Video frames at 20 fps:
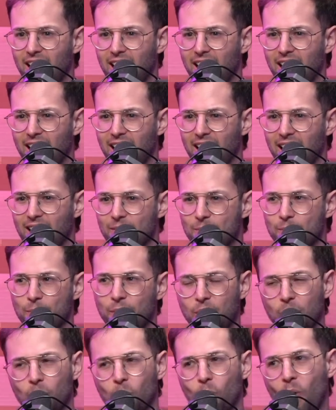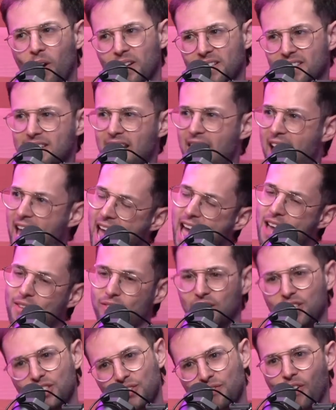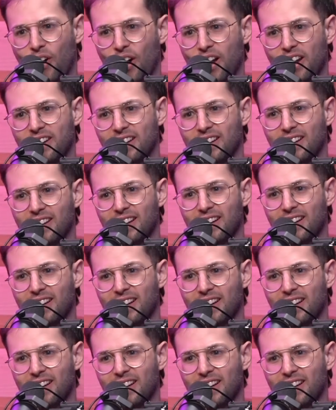But it wants to have its fun.